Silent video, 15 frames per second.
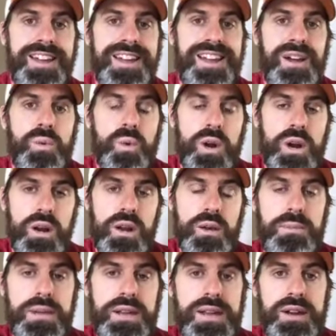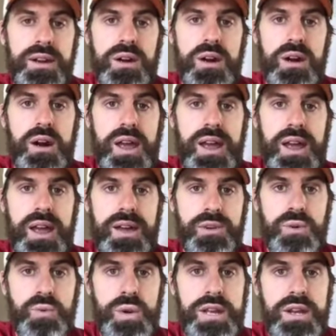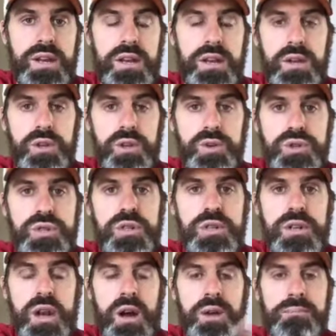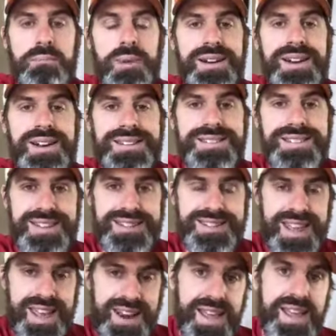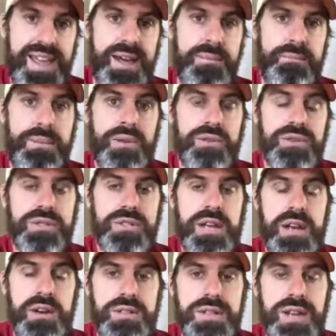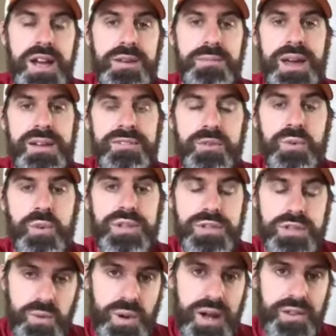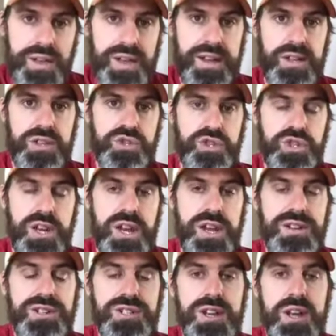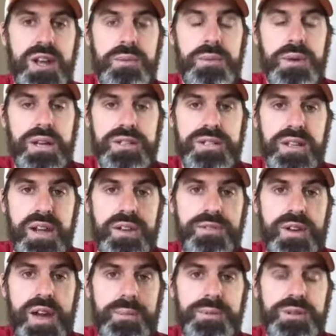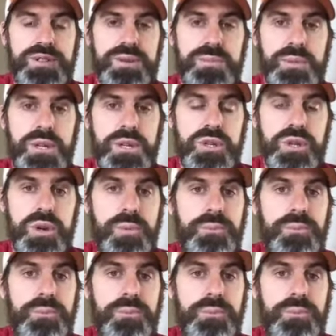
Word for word: We're going to be here every week, usually on Mondays at 10 a.m. Mountain Standard Time. Every once in a while that gets changed because life happens to me too.